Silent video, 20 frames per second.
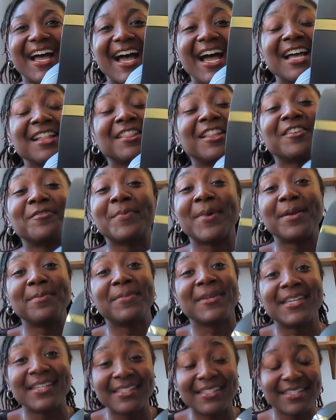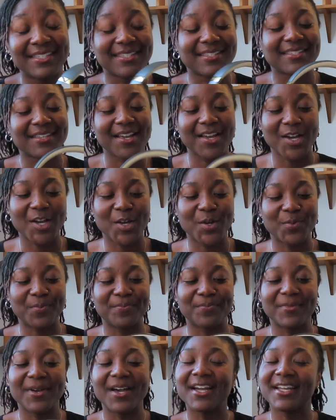I love my Beats.
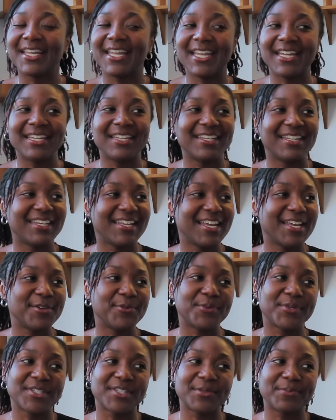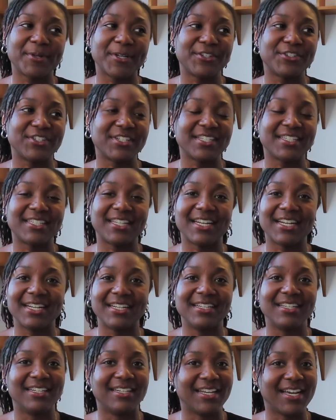Again, it was a purchase that I
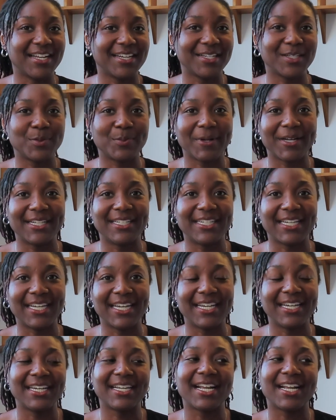did not expect to get.